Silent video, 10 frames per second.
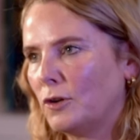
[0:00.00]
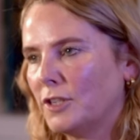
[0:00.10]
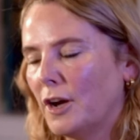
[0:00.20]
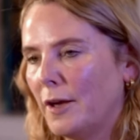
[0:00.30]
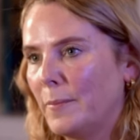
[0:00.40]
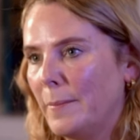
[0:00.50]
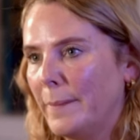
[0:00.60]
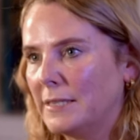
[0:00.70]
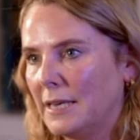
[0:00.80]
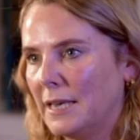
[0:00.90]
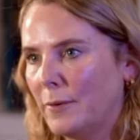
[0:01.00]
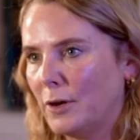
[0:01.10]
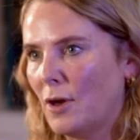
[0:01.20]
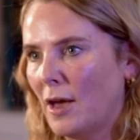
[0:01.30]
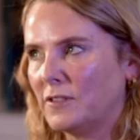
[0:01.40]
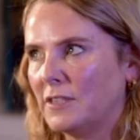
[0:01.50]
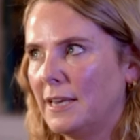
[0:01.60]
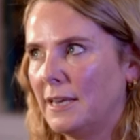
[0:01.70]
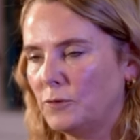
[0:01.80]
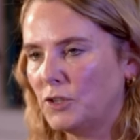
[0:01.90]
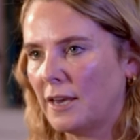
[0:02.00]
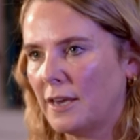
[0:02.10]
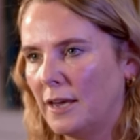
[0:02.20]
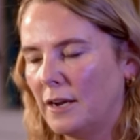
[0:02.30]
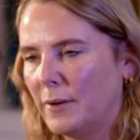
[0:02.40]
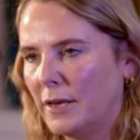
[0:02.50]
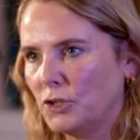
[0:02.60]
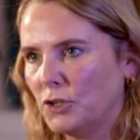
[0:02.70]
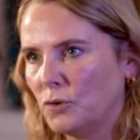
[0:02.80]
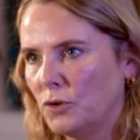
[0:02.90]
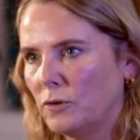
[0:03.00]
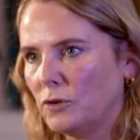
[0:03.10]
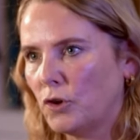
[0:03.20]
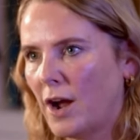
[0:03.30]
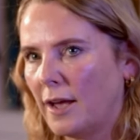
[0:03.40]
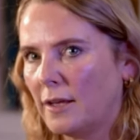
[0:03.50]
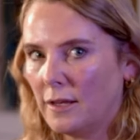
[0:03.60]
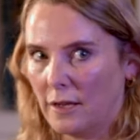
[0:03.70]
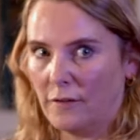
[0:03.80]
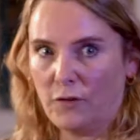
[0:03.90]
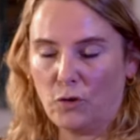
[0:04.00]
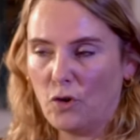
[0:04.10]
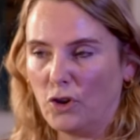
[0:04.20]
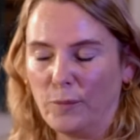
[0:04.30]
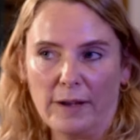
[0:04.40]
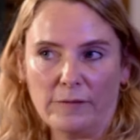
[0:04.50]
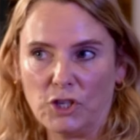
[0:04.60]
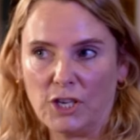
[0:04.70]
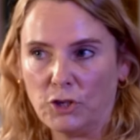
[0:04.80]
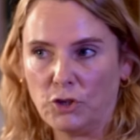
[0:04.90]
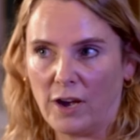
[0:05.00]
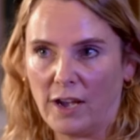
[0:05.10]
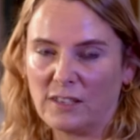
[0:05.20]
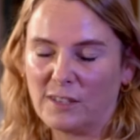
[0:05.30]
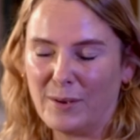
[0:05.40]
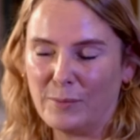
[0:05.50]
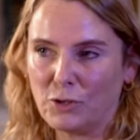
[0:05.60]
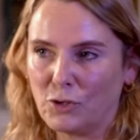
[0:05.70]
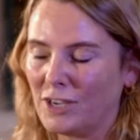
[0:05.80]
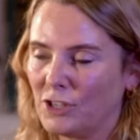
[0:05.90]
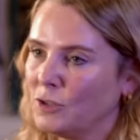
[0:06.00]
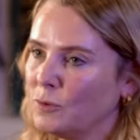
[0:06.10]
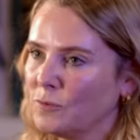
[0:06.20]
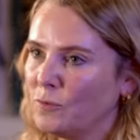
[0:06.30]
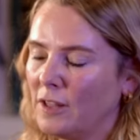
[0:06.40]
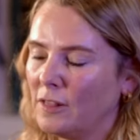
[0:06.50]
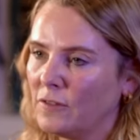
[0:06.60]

of time being busy, but you have to keep checking in and making sure you're on track. And if you're not, you might have to change track because maybe your strategy wasn't right in the